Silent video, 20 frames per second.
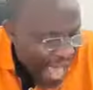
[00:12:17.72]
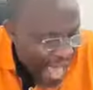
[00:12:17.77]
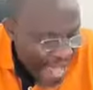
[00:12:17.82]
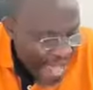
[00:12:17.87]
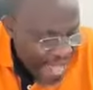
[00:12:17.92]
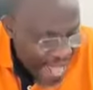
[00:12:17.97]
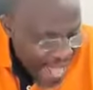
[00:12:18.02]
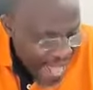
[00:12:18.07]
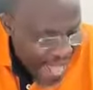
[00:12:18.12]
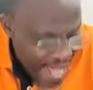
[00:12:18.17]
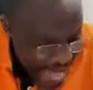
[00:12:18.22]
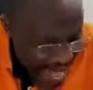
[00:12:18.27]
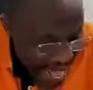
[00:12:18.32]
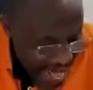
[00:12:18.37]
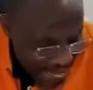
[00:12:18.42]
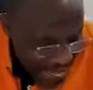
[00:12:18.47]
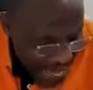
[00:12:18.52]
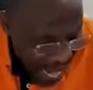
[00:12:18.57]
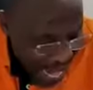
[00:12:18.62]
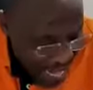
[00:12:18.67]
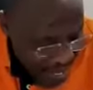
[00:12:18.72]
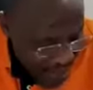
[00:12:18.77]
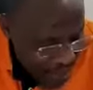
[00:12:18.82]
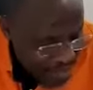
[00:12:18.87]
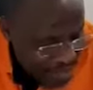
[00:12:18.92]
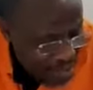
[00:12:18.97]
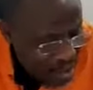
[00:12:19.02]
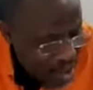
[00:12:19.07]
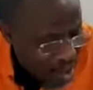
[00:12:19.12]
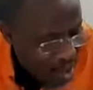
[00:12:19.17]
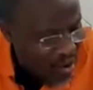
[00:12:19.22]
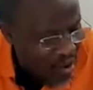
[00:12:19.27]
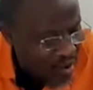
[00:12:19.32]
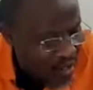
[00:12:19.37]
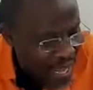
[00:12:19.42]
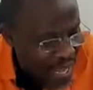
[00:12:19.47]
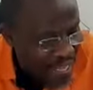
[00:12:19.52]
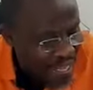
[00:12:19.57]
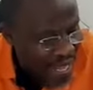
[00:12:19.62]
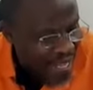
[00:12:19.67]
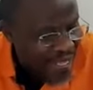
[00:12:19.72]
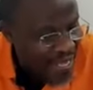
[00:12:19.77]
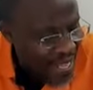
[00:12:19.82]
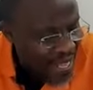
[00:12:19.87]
a, a, a garment or the,